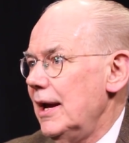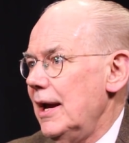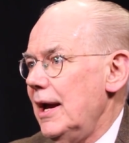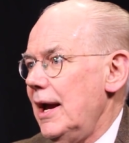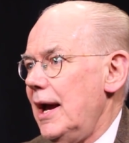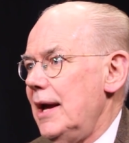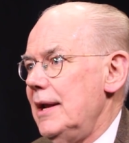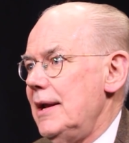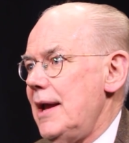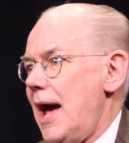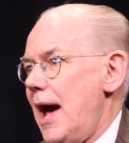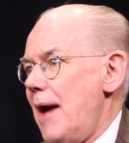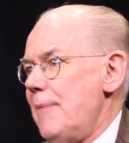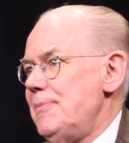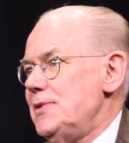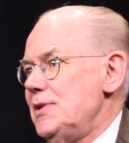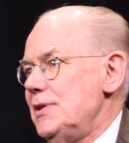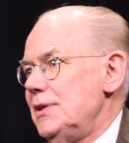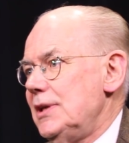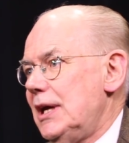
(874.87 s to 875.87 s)
And
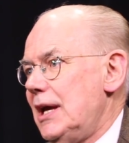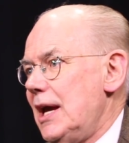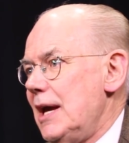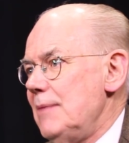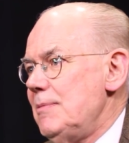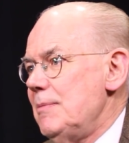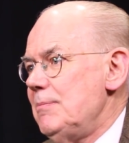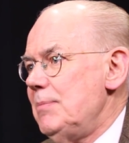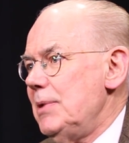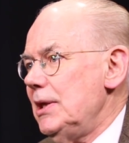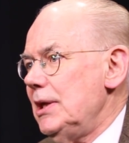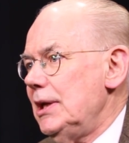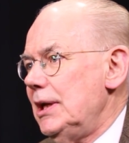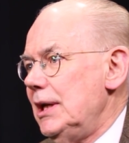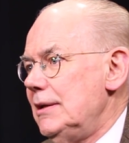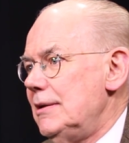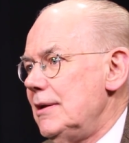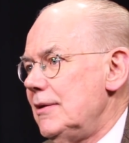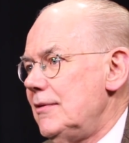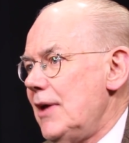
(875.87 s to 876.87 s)
absent the
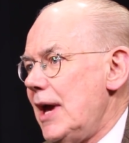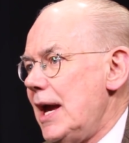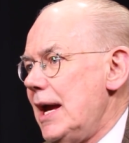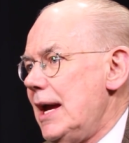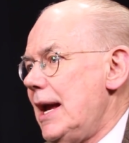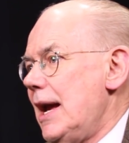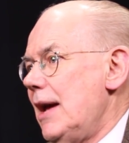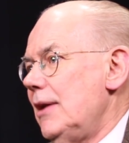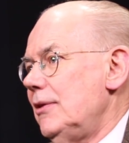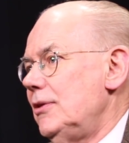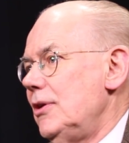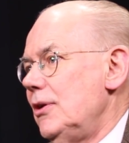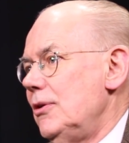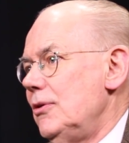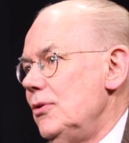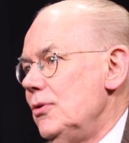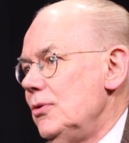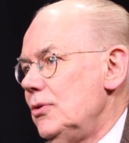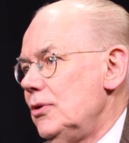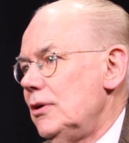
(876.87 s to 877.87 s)
capability to take out their
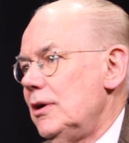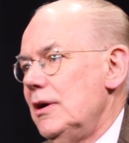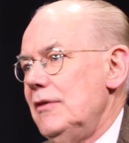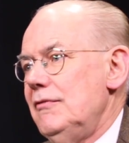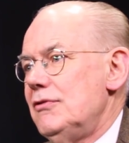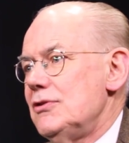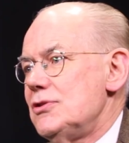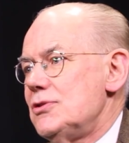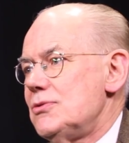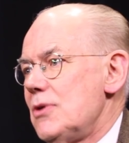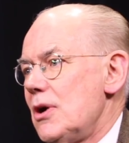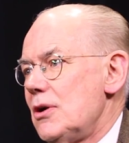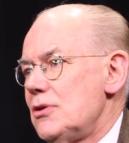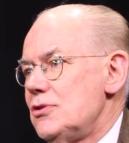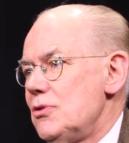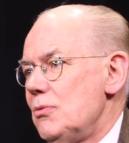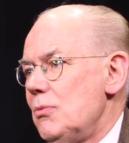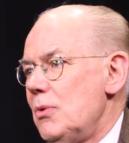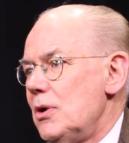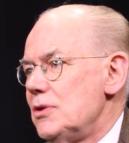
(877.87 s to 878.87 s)
nuclear
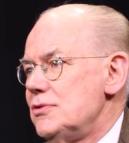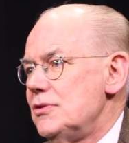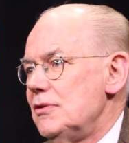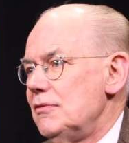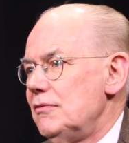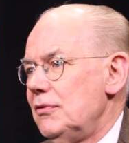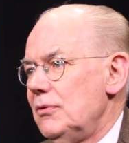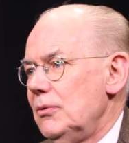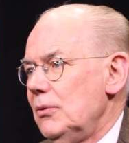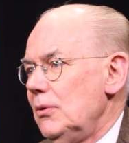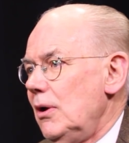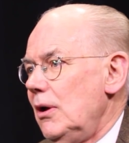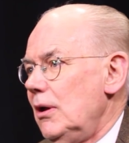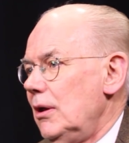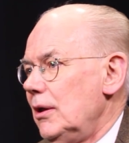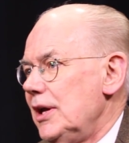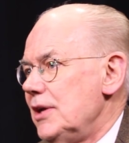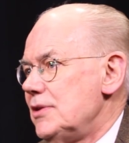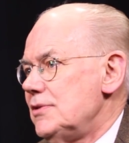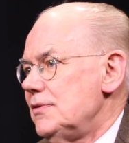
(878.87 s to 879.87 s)
infrastructure once and for
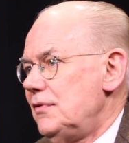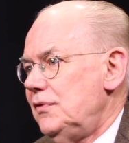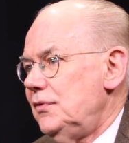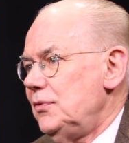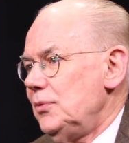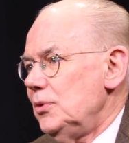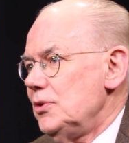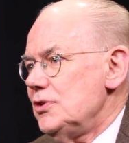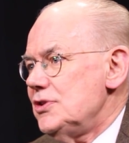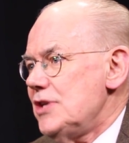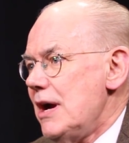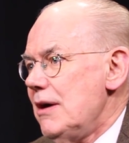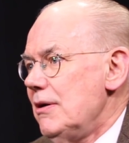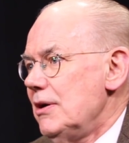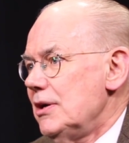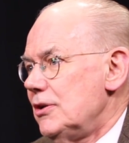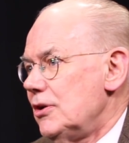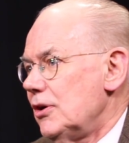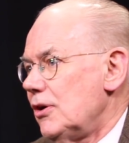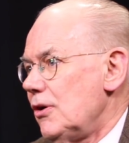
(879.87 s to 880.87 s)
all, it's a fool's
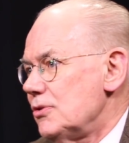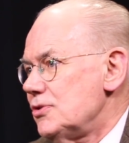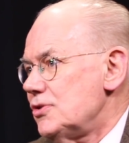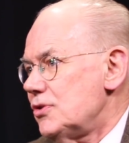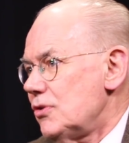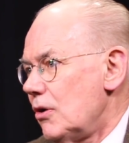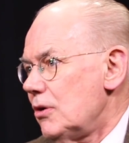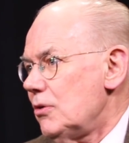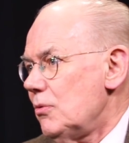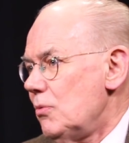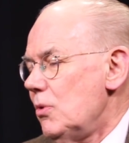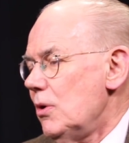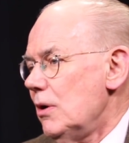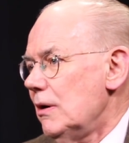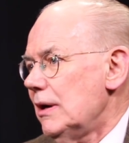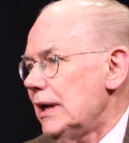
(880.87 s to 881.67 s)
errand to go start a war